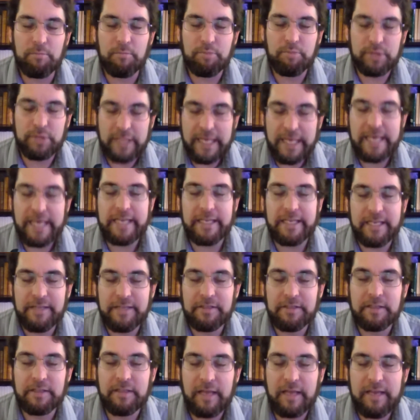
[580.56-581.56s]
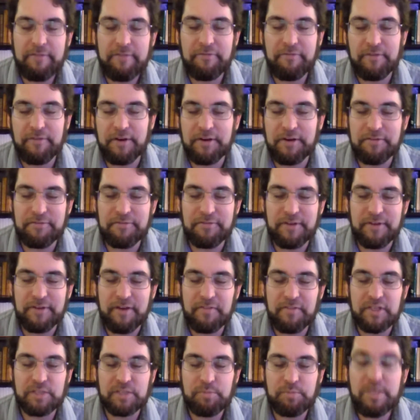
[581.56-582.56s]
played in the life
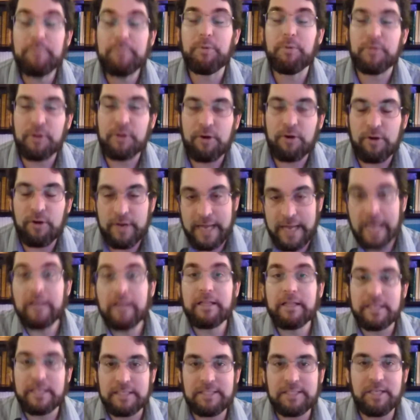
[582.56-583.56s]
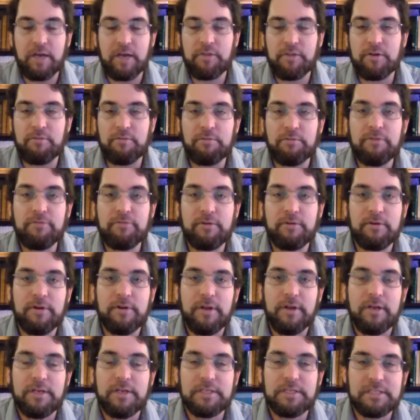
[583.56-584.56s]
of this people that are analogous to other
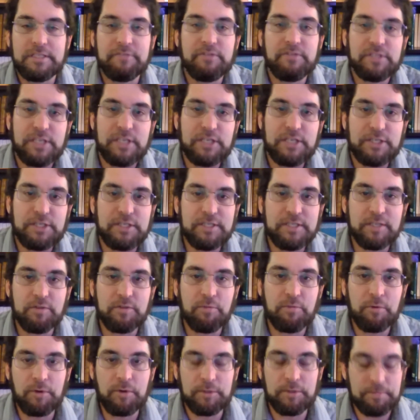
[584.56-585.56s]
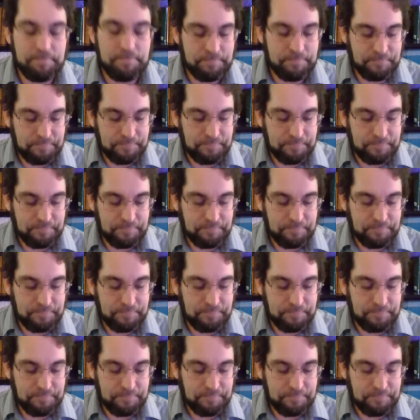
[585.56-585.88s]
river civilizations in the world.